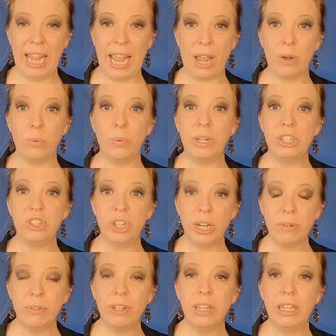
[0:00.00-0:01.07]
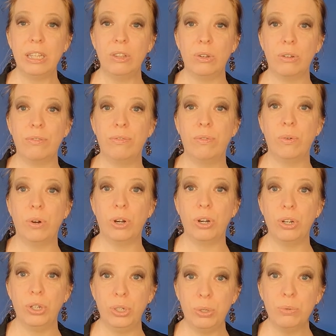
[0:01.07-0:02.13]
And we generally look for
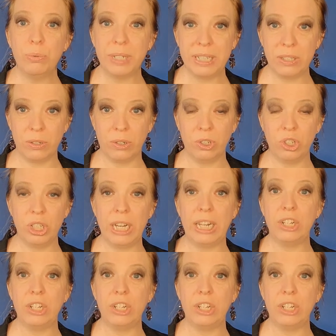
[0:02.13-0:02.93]
new research